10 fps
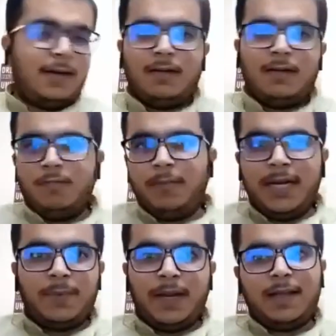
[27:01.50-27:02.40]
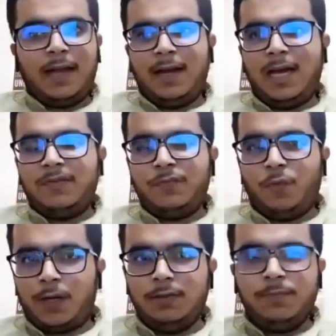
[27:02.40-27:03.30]
take a minute break and have
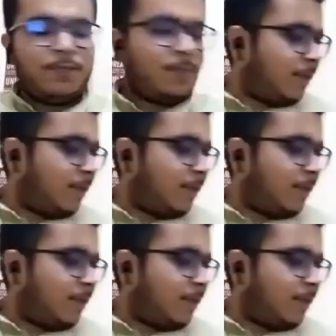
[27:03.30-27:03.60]
water.